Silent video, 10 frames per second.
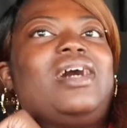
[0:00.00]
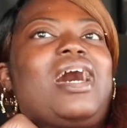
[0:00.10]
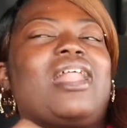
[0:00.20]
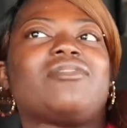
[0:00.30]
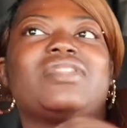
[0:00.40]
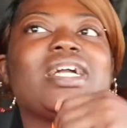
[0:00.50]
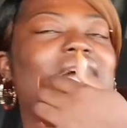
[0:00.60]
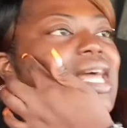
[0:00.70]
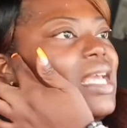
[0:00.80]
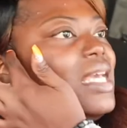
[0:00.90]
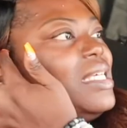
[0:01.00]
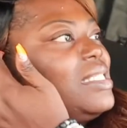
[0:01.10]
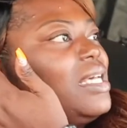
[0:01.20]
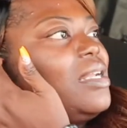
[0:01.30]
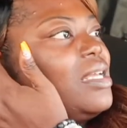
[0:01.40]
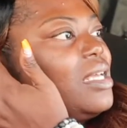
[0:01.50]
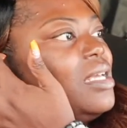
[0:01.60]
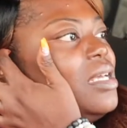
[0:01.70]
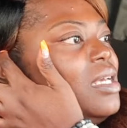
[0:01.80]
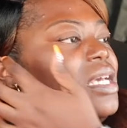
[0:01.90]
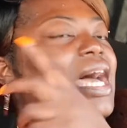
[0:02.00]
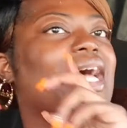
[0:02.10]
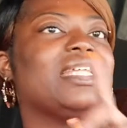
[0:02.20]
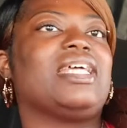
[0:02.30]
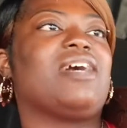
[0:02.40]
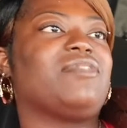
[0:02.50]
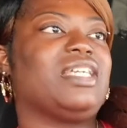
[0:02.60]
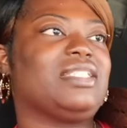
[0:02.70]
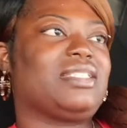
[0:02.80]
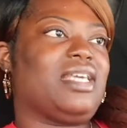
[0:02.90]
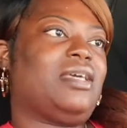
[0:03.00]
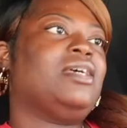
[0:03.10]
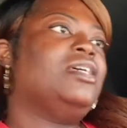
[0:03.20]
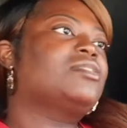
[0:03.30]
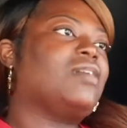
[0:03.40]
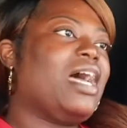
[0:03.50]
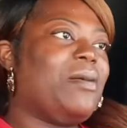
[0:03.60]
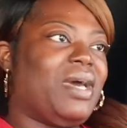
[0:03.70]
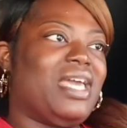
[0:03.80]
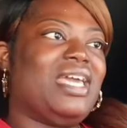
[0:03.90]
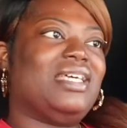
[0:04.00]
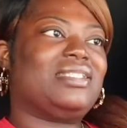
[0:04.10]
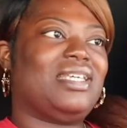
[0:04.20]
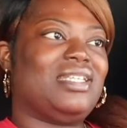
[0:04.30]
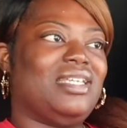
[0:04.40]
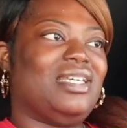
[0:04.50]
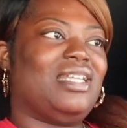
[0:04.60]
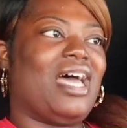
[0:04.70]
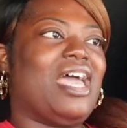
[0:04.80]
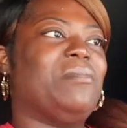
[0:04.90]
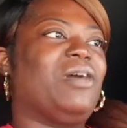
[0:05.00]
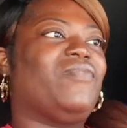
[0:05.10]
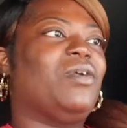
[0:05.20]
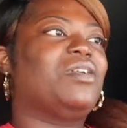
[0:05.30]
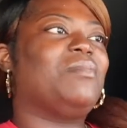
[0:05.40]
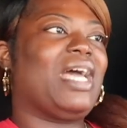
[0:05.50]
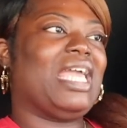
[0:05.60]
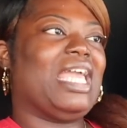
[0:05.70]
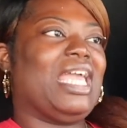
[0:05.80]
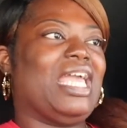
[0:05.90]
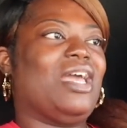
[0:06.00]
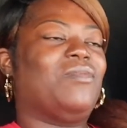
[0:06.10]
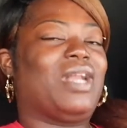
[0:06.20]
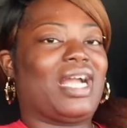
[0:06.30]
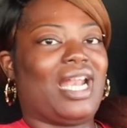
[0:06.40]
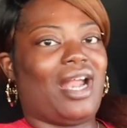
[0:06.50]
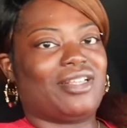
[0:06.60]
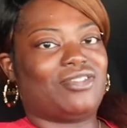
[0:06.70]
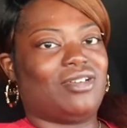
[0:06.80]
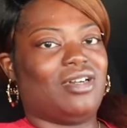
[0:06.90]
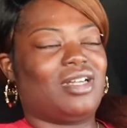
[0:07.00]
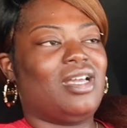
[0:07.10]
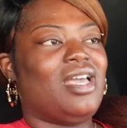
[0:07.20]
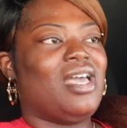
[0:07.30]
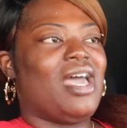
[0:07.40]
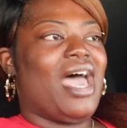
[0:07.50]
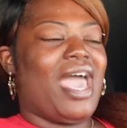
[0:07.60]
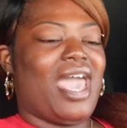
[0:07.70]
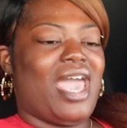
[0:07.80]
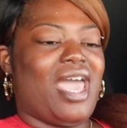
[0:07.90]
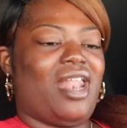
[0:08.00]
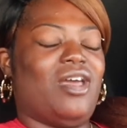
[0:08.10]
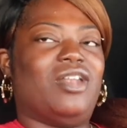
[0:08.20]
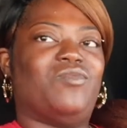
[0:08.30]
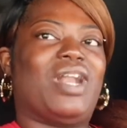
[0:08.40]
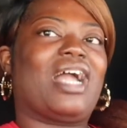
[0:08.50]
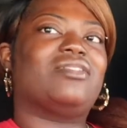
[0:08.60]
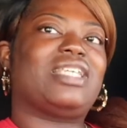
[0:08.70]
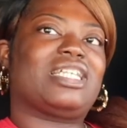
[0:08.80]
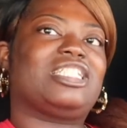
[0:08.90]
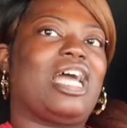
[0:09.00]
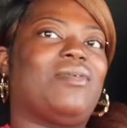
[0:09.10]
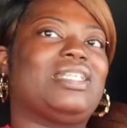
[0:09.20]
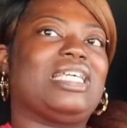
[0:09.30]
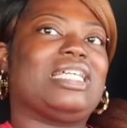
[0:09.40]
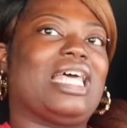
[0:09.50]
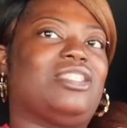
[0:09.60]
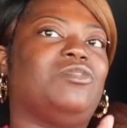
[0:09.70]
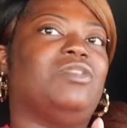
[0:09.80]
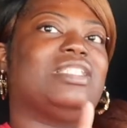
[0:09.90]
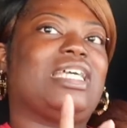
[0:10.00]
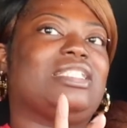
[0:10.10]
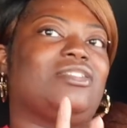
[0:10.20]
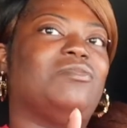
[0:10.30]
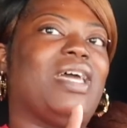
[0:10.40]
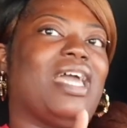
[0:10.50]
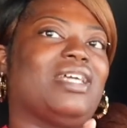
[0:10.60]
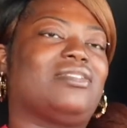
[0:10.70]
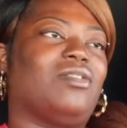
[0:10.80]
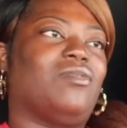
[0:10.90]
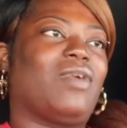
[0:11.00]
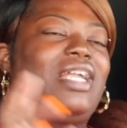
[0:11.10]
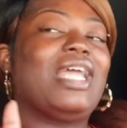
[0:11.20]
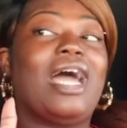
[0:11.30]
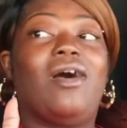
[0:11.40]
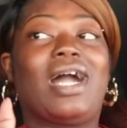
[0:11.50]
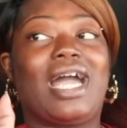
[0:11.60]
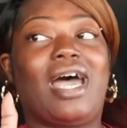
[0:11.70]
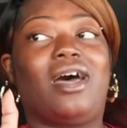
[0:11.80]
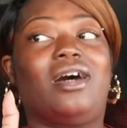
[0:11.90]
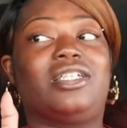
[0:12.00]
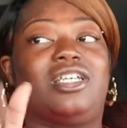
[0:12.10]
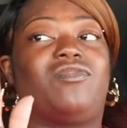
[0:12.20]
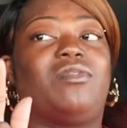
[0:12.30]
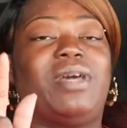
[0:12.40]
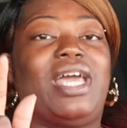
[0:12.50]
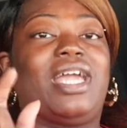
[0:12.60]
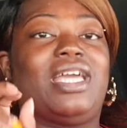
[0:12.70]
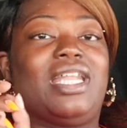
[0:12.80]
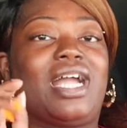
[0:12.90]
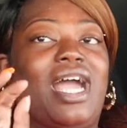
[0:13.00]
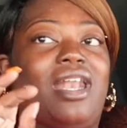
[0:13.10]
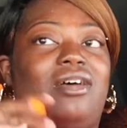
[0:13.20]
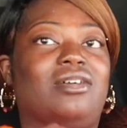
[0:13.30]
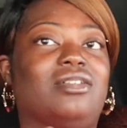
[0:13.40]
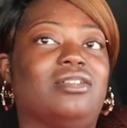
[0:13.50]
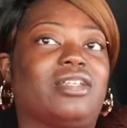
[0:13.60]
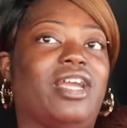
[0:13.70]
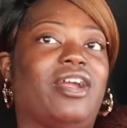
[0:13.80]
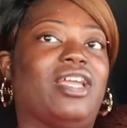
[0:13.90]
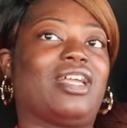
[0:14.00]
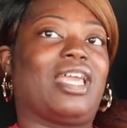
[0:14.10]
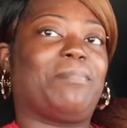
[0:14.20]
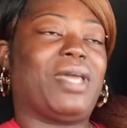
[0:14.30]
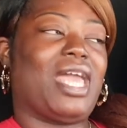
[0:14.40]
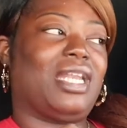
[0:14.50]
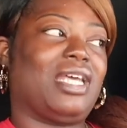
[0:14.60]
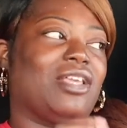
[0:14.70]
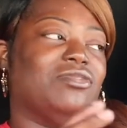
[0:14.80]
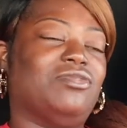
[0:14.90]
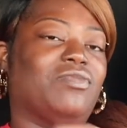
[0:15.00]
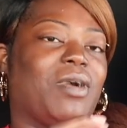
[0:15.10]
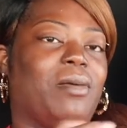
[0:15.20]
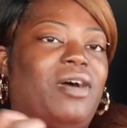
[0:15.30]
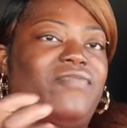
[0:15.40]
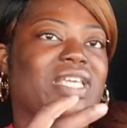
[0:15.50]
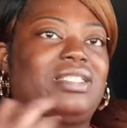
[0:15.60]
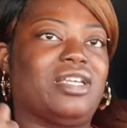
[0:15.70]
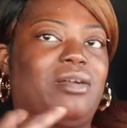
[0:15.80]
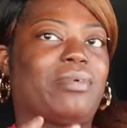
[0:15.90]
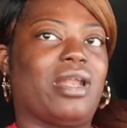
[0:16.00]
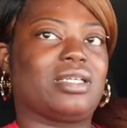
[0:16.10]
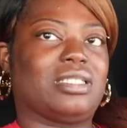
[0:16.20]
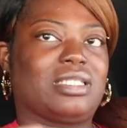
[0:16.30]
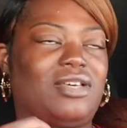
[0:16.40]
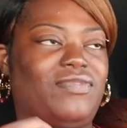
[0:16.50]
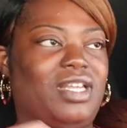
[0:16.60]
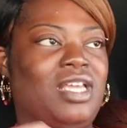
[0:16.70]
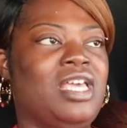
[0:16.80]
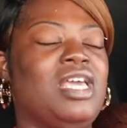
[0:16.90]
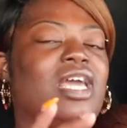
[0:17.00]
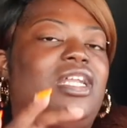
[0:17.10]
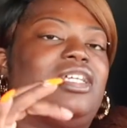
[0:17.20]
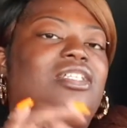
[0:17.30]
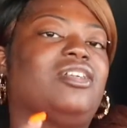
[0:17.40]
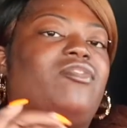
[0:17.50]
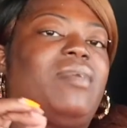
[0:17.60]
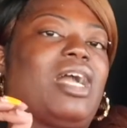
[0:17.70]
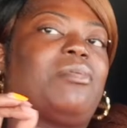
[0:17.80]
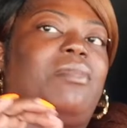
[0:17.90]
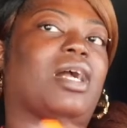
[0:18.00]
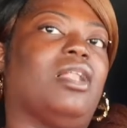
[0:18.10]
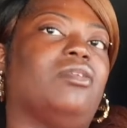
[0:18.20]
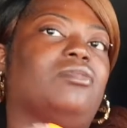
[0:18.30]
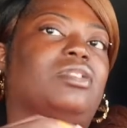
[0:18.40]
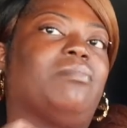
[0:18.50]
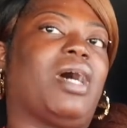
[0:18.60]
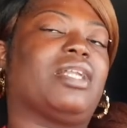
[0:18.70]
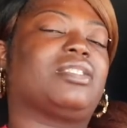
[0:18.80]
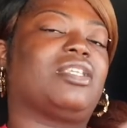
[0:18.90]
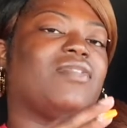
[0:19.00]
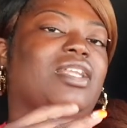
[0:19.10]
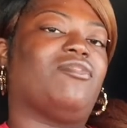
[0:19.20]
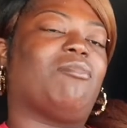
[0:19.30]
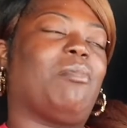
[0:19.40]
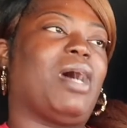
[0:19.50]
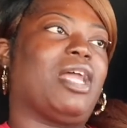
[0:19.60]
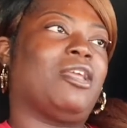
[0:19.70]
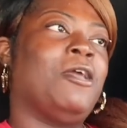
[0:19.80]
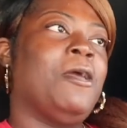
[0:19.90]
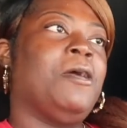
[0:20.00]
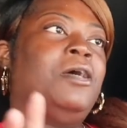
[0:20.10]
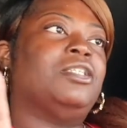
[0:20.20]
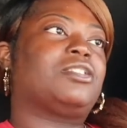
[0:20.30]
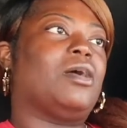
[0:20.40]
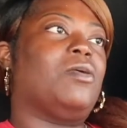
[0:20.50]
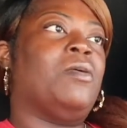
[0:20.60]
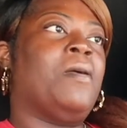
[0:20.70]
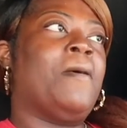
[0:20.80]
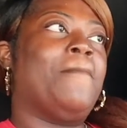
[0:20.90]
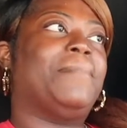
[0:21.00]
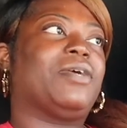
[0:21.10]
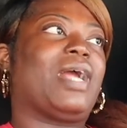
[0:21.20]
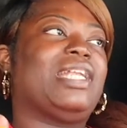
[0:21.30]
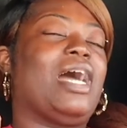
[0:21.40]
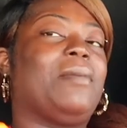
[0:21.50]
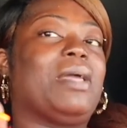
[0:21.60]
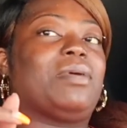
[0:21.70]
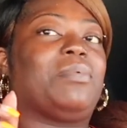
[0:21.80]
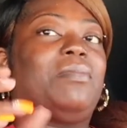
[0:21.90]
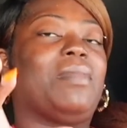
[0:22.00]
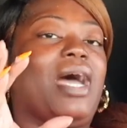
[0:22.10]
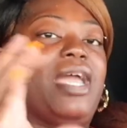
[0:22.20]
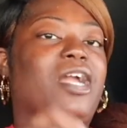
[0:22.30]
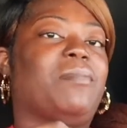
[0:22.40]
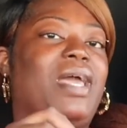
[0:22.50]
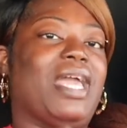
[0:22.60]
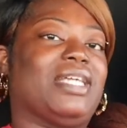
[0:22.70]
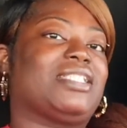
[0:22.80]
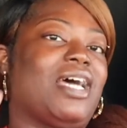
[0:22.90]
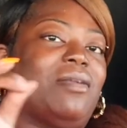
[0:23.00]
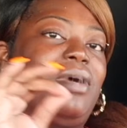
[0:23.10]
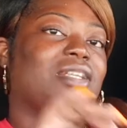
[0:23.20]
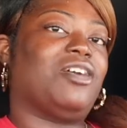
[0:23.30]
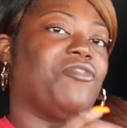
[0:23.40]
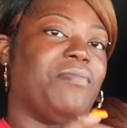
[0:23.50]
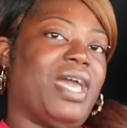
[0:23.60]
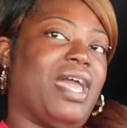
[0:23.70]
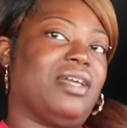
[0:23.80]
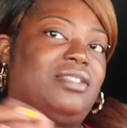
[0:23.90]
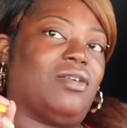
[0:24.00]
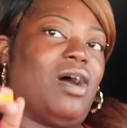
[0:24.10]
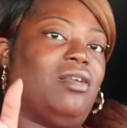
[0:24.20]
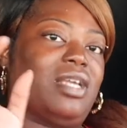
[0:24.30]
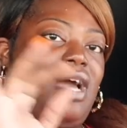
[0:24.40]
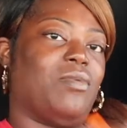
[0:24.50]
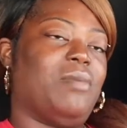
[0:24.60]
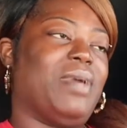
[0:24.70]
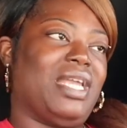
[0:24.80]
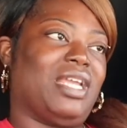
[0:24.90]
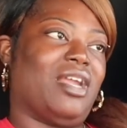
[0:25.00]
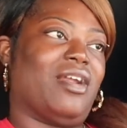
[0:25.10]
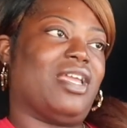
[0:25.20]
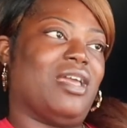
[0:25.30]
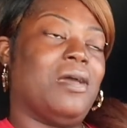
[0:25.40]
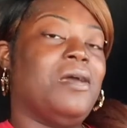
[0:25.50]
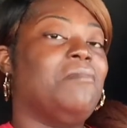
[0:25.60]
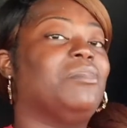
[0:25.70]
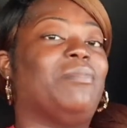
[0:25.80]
I don't think I had a headset in. I did have a headset. So I had my headset in, I had my phone in my hand when I got out of the truck. And when I go take a shower, I take it takes two bags. So right now I got a duffel bag, and I got a little carrying bag that I use with all my face and hair products and stuff in it. And then the duffel bag, I put my clothes and body stuff I need for my body. So, but right now I'm able to put my hair bag inside of my duffel bag, so I only got one bag to carry in.